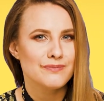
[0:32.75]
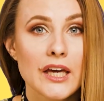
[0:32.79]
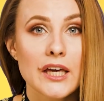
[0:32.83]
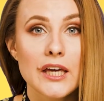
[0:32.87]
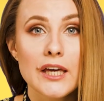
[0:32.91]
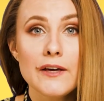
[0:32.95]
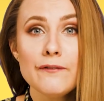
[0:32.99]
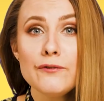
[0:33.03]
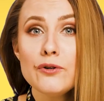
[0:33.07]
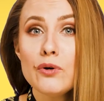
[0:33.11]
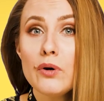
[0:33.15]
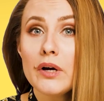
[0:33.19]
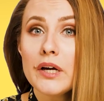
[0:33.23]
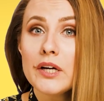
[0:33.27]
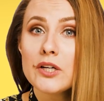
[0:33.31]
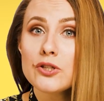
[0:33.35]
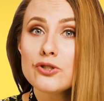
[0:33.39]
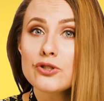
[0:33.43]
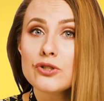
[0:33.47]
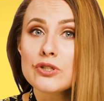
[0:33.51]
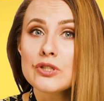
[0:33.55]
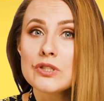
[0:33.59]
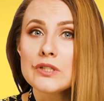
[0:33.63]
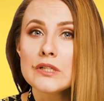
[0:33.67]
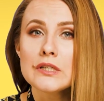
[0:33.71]
If you are
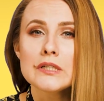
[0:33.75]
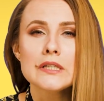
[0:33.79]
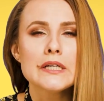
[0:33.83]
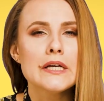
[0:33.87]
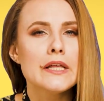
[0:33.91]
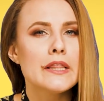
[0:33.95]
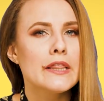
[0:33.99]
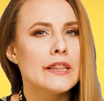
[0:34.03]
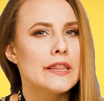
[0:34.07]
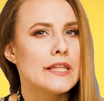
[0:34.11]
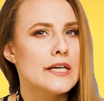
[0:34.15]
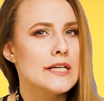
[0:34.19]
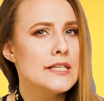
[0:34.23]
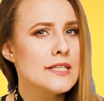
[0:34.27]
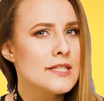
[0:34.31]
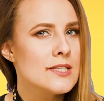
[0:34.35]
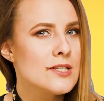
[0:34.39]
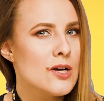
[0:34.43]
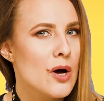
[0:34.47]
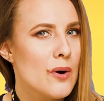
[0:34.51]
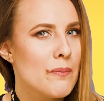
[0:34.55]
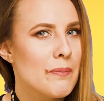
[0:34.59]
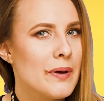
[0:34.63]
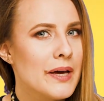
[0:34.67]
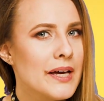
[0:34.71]
interested in this
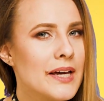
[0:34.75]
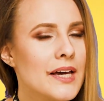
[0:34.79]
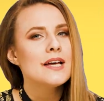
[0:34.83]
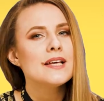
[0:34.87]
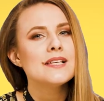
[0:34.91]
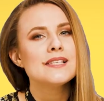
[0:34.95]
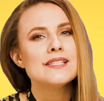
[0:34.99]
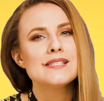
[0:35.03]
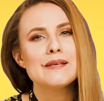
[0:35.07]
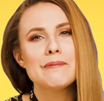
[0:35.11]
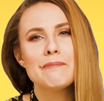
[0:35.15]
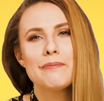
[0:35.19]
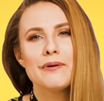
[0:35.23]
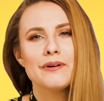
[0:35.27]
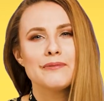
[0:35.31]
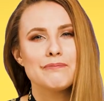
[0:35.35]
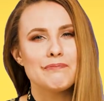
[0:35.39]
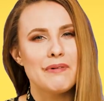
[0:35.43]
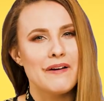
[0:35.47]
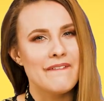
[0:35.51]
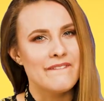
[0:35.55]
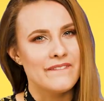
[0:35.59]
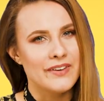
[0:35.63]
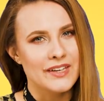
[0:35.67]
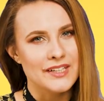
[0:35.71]
topic, support
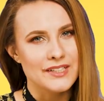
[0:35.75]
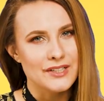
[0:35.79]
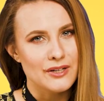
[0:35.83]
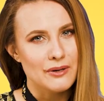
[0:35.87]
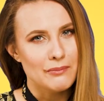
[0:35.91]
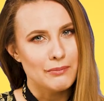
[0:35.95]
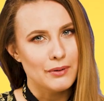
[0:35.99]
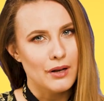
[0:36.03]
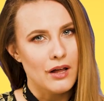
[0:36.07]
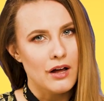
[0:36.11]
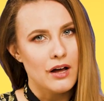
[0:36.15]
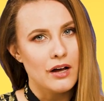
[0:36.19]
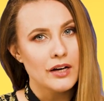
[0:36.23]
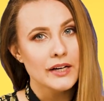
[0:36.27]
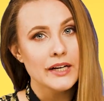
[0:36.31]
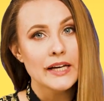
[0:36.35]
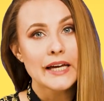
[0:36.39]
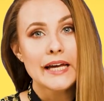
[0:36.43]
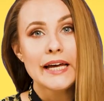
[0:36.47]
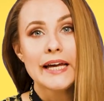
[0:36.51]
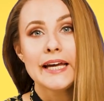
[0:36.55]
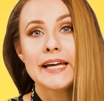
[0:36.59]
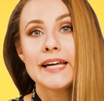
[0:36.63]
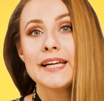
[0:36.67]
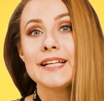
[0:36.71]
my video blog,
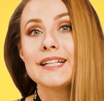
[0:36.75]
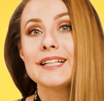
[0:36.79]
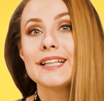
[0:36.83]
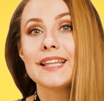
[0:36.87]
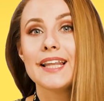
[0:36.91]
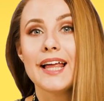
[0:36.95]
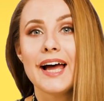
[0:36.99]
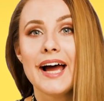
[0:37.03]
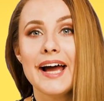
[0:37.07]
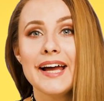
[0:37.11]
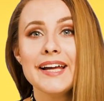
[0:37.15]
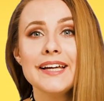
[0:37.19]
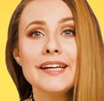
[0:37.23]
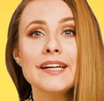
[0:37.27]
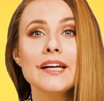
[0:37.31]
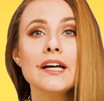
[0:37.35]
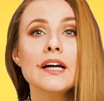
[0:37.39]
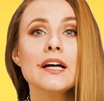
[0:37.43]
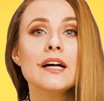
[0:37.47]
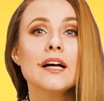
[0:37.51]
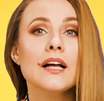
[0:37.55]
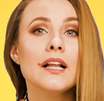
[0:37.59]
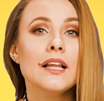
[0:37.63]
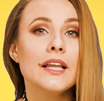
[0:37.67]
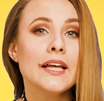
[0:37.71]
hit
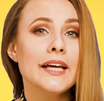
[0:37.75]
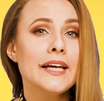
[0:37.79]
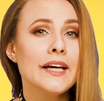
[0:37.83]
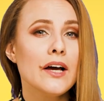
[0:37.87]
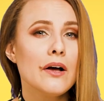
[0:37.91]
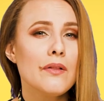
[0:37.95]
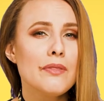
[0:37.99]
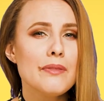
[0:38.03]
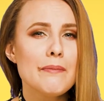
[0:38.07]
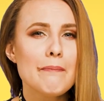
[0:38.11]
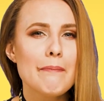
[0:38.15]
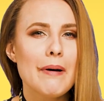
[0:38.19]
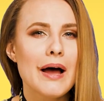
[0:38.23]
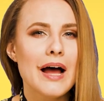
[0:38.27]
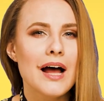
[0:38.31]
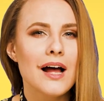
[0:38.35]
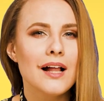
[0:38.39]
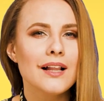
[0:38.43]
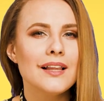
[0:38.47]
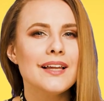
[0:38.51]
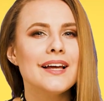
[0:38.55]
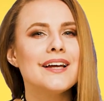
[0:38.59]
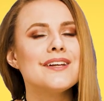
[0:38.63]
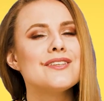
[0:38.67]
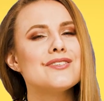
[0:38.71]
like, click on the
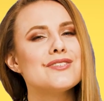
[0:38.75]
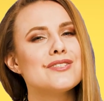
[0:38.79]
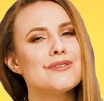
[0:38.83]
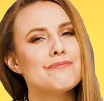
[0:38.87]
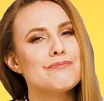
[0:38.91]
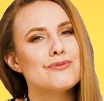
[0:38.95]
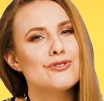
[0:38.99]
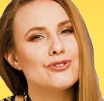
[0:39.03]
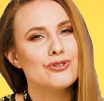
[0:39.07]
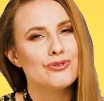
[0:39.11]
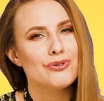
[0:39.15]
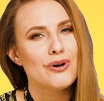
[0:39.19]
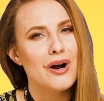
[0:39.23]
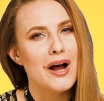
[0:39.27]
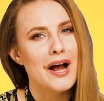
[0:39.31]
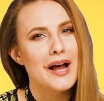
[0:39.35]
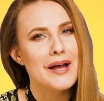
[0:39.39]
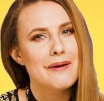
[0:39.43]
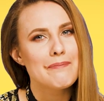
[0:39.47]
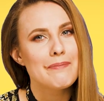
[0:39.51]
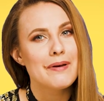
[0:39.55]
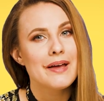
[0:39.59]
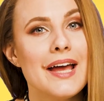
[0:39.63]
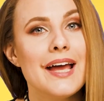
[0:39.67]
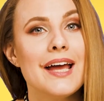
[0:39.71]
bell and
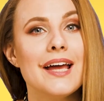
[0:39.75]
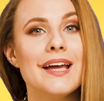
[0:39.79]
subscribe.